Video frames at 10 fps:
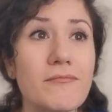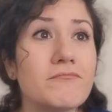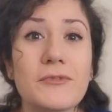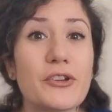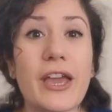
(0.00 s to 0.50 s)

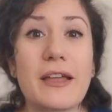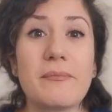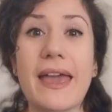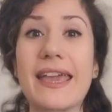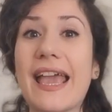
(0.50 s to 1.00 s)
You
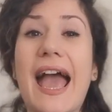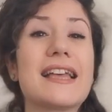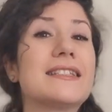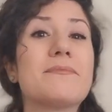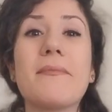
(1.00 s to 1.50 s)
can make
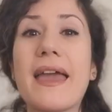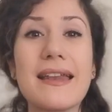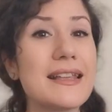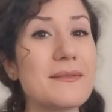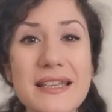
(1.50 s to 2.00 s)
as
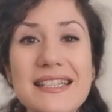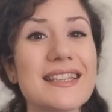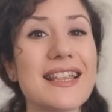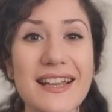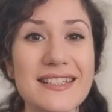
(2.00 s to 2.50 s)
many
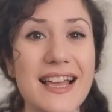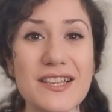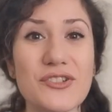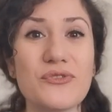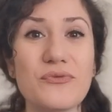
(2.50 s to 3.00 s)
mistakes
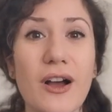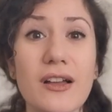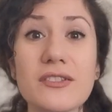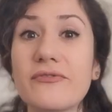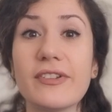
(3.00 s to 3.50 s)
as you want